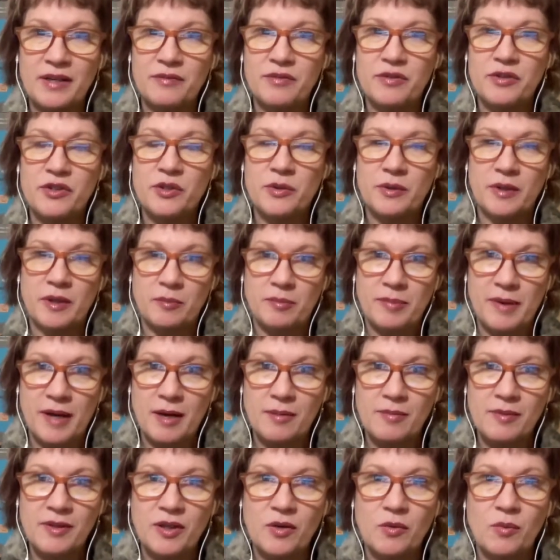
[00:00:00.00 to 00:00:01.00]
If you're doing a
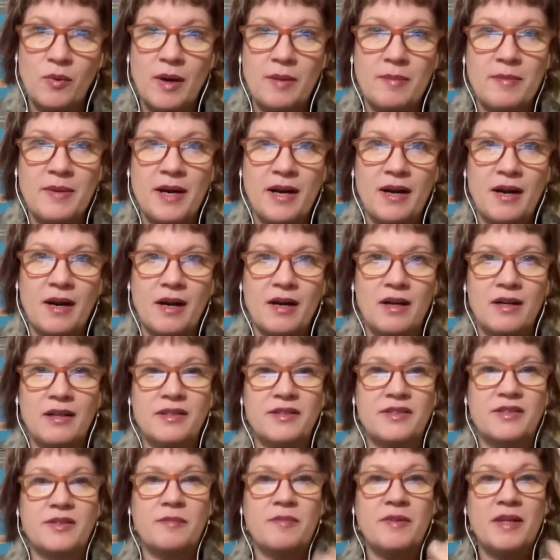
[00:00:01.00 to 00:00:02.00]
public webinar,
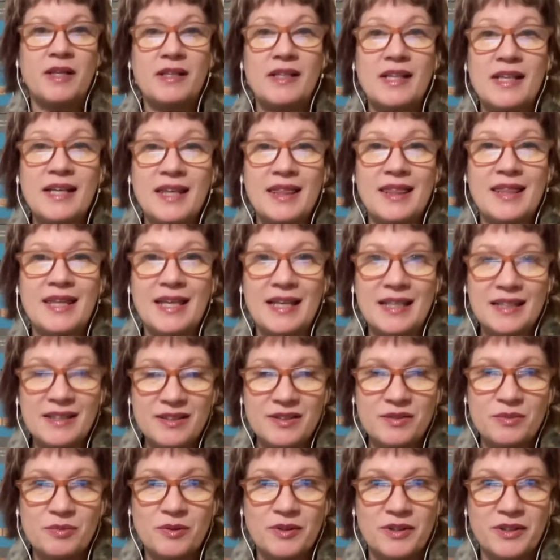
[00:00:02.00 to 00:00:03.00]
something like
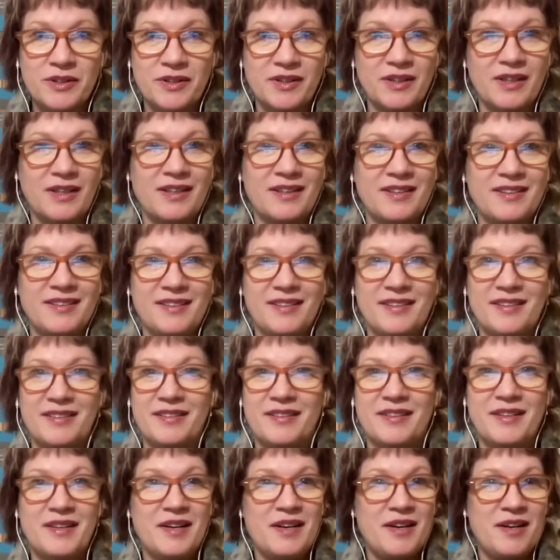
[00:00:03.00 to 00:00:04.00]
this, where you're on